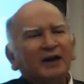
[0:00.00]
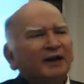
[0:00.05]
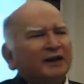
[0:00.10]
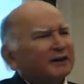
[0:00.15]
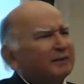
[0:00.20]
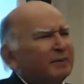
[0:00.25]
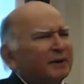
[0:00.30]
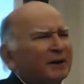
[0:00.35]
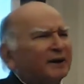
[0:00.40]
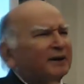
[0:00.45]

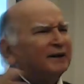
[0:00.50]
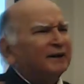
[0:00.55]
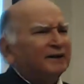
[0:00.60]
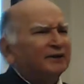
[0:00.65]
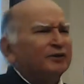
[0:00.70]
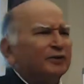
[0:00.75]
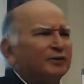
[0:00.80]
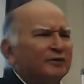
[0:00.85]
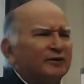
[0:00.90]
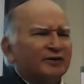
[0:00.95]
typically in
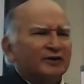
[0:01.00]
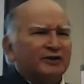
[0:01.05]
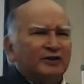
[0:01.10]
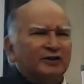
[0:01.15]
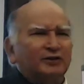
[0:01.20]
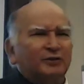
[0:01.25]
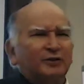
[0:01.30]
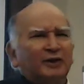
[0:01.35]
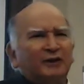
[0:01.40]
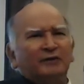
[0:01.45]

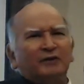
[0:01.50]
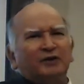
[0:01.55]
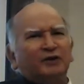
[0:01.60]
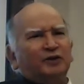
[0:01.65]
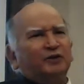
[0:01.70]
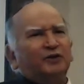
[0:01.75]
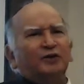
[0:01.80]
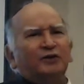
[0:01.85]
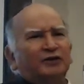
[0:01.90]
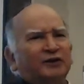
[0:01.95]
universities you give it to
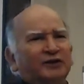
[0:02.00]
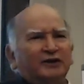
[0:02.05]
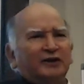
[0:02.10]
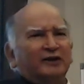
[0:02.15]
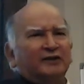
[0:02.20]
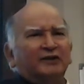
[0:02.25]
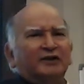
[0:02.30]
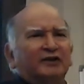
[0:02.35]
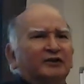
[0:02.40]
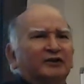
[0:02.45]
your teaching
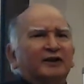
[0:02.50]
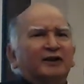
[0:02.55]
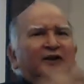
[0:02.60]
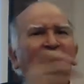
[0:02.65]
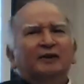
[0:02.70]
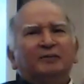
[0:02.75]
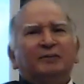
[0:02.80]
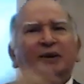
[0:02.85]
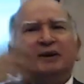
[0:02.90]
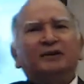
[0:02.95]
assistant,
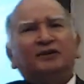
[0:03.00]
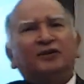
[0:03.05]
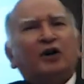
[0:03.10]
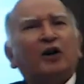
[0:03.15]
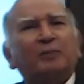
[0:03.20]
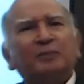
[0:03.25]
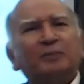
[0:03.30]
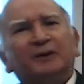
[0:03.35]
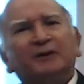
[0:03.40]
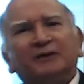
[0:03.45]
he makes
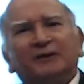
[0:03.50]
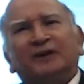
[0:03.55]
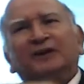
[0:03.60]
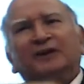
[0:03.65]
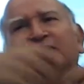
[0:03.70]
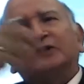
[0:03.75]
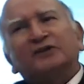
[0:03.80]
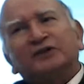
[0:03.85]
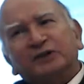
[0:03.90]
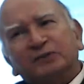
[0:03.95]
copies and
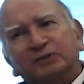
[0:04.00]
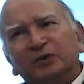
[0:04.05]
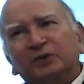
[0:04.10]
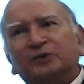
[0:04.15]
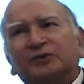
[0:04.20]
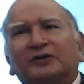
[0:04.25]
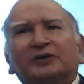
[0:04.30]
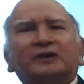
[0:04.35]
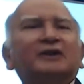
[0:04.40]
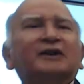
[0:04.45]

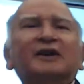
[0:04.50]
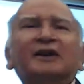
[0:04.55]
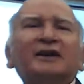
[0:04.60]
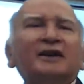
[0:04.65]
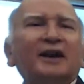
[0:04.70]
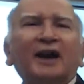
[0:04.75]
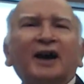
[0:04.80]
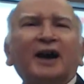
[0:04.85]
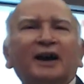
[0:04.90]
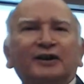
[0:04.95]
distributes it,
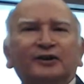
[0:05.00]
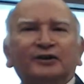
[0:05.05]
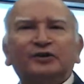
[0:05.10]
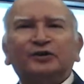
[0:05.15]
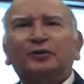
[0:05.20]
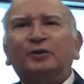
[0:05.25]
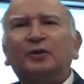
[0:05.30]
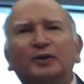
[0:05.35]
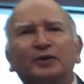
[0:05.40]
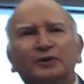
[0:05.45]
and
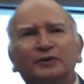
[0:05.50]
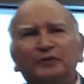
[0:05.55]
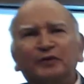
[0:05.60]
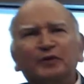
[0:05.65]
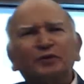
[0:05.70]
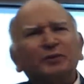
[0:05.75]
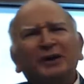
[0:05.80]
so on and so forth.